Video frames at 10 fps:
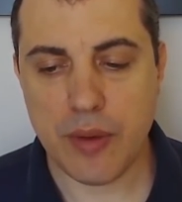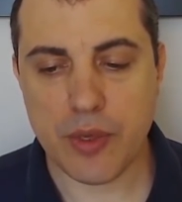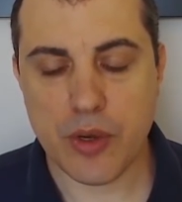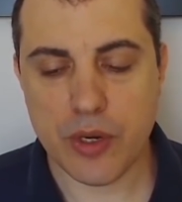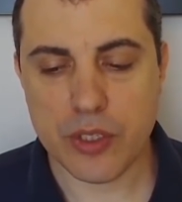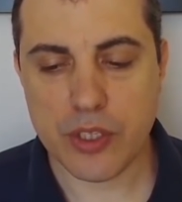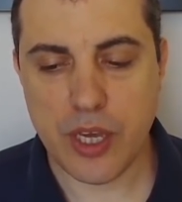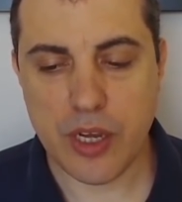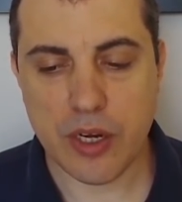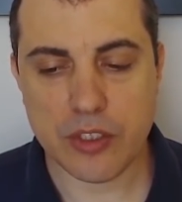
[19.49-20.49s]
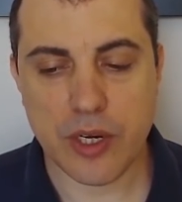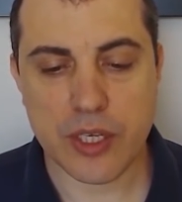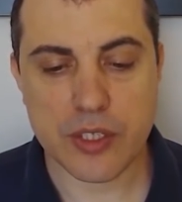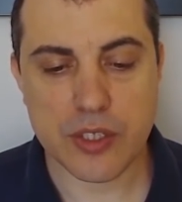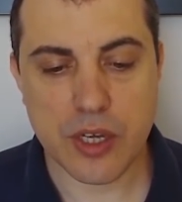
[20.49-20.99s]
I'm curious to hear
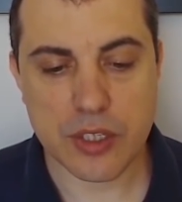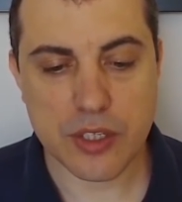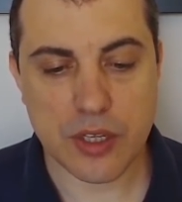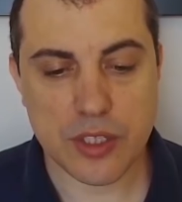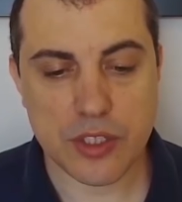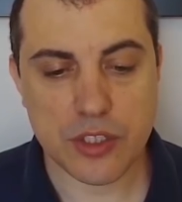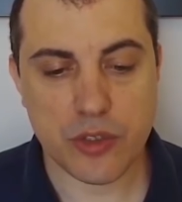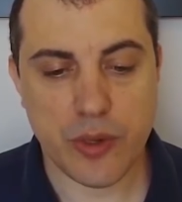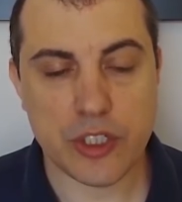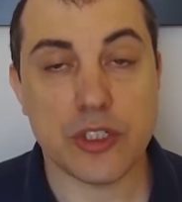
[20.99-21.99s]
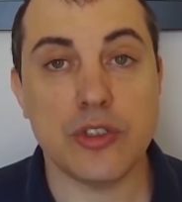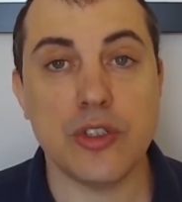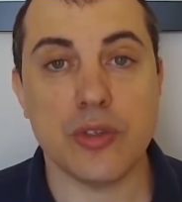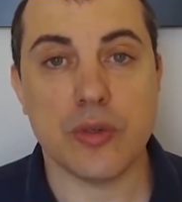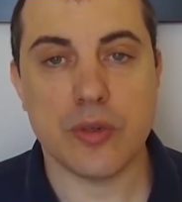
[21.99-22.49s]
Andreas' thoughts on this situation
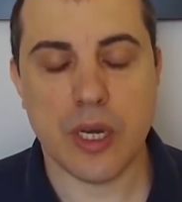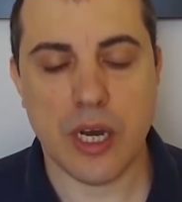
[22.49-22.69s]
too,